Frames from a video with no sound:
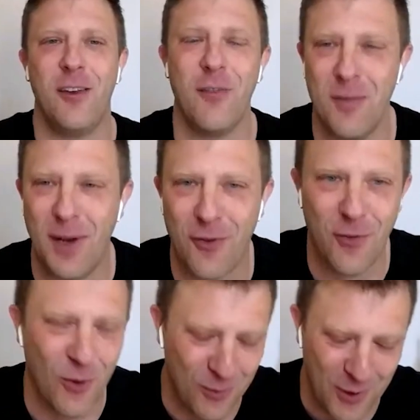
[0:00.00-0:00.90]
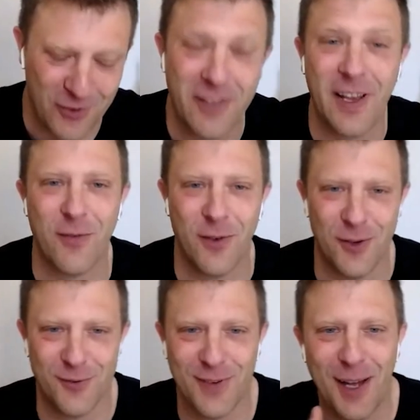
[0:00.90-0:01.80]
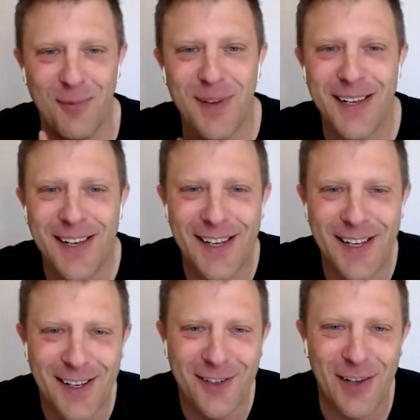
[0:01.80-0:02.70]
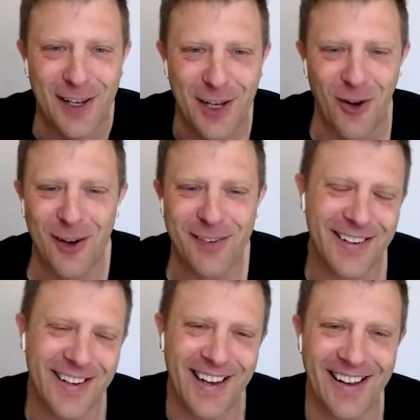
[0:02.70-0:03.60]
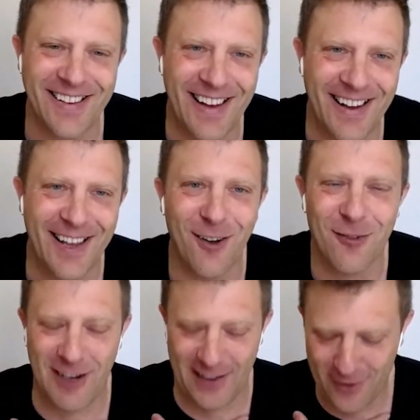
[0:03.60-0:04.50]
Thank you very much for watching. Thanks for co-hosting again, Danielle.